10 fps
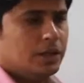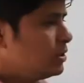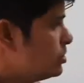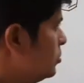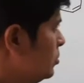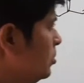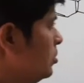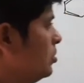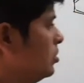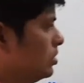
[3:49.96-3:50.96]

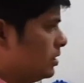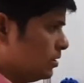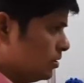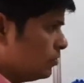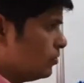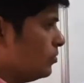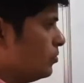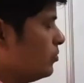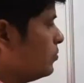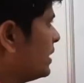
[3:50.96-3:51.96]
So
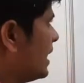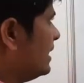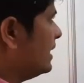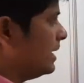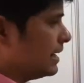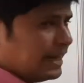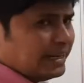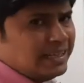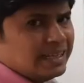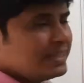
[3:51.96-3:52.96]
we can
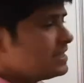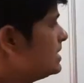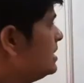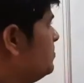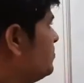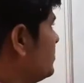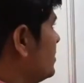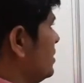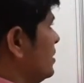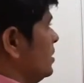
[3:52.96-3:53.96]
again see.
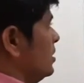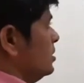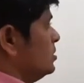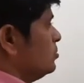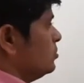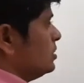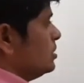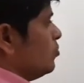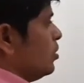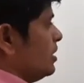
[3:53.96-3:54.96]
So this
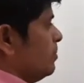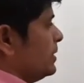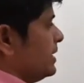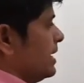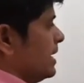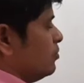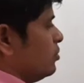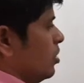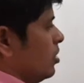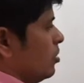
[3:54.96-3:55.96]
is what? A
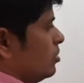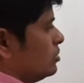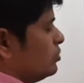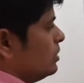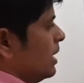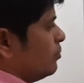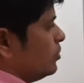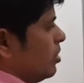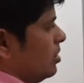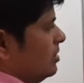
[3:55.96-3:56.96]
beta-naphthol or
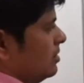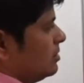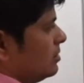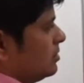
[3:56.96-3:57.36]
2-naphthol.